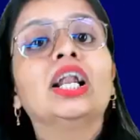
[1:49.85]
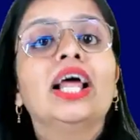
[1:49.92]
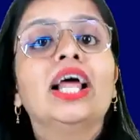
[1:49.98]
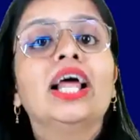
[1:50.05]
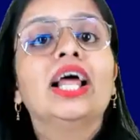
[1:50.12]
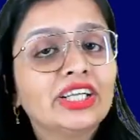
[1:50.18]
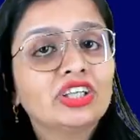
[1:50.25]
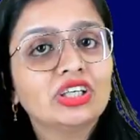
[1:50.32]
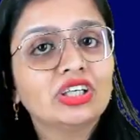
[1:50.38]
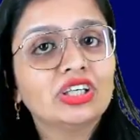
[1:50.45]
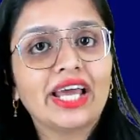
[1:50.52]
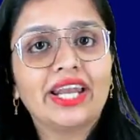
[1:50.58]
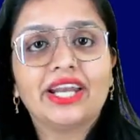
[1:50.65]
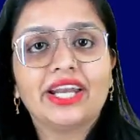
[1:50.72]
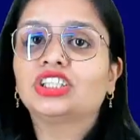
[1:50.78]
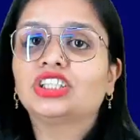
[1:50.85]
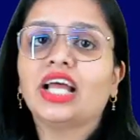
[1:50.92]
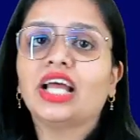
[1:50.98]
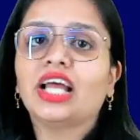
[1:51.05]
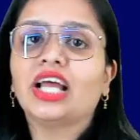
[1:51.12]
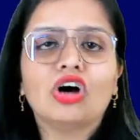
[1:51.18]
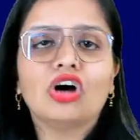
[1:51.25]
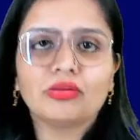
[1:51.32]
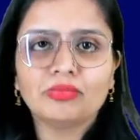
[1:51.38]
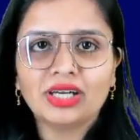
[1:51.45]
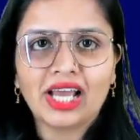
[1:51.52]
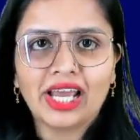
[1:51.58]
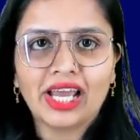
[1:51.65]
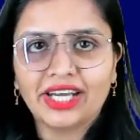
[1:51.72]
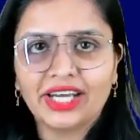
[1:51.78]
lateral direction and normal
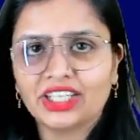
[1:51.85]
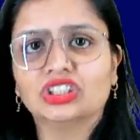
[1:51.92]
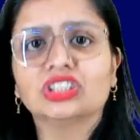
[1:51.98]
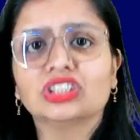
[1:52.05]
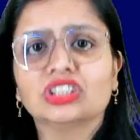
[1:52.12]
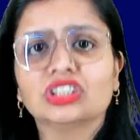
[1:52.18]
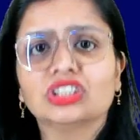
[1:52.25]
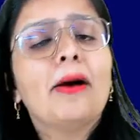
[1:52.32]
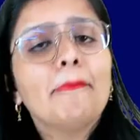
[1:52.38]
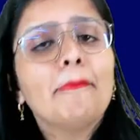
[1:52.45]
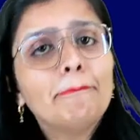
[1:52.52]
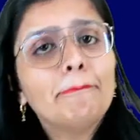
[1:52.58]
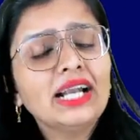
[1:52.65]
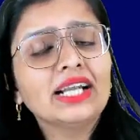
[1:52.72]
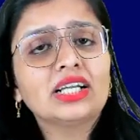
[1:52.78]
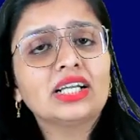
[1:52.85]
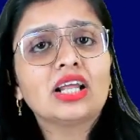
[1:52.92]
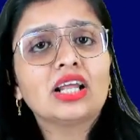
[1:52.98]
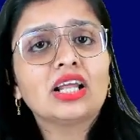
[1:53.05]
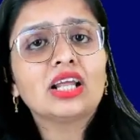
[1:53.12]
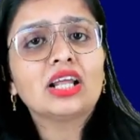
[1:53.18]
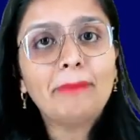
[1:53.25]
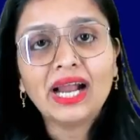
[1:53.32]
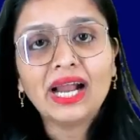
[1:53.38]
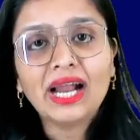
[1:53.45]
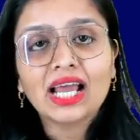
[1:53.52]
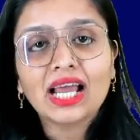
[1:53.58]
directions. But, but